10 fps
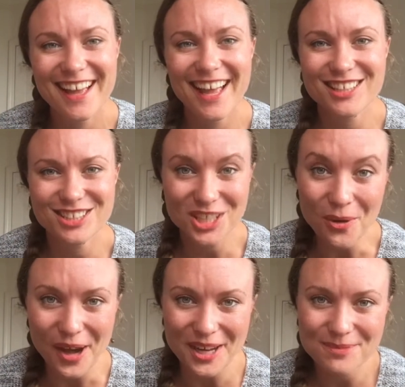and so
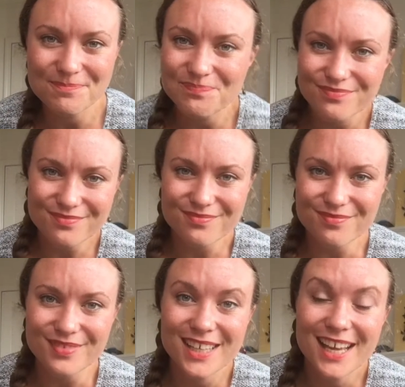on.
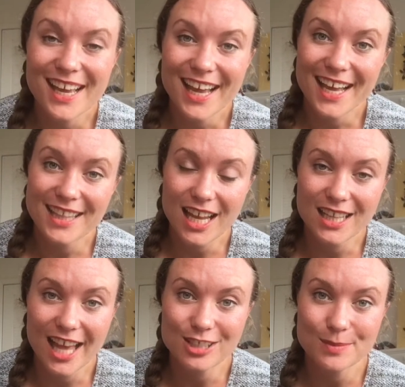And that
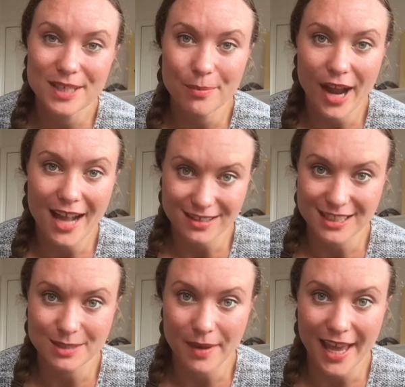allows me to
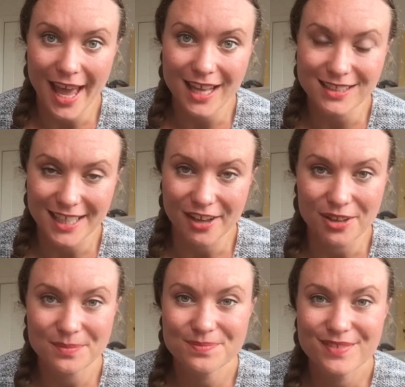practice my
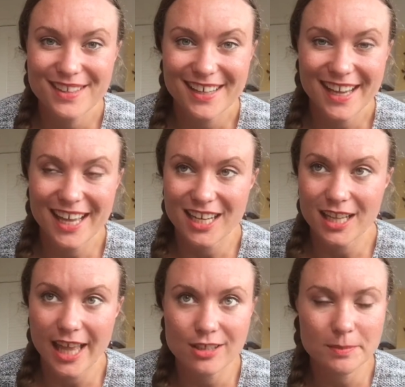exhale. And it
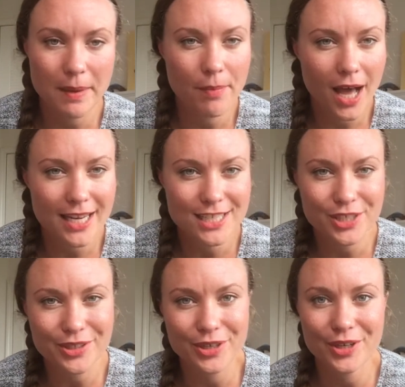allows my body
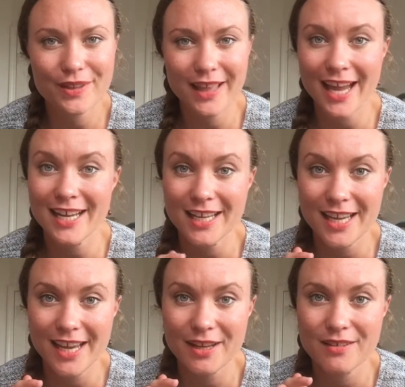to learn that it
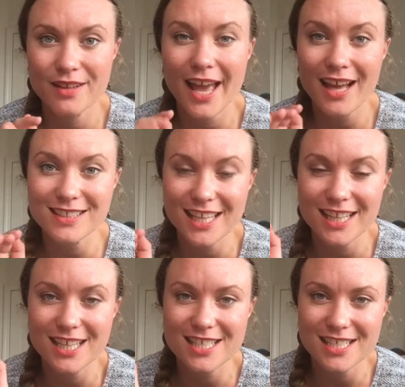can
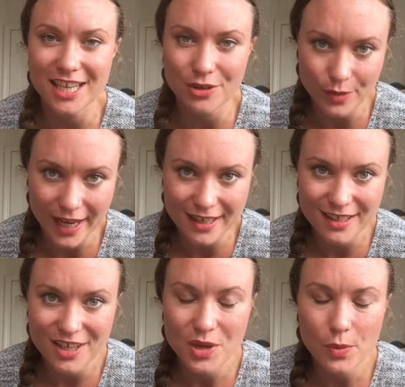exhale at a steady rate
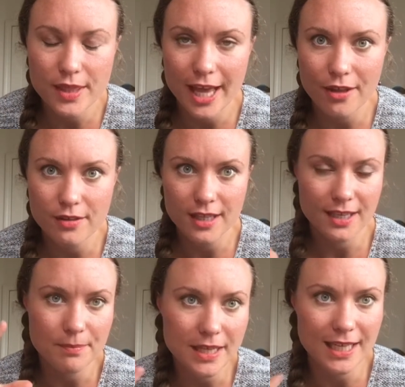without
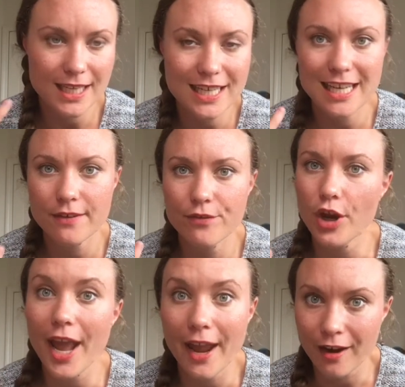an immediate need
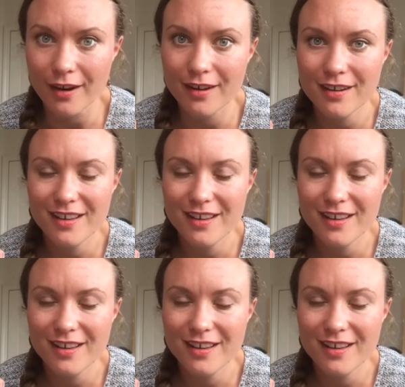for air.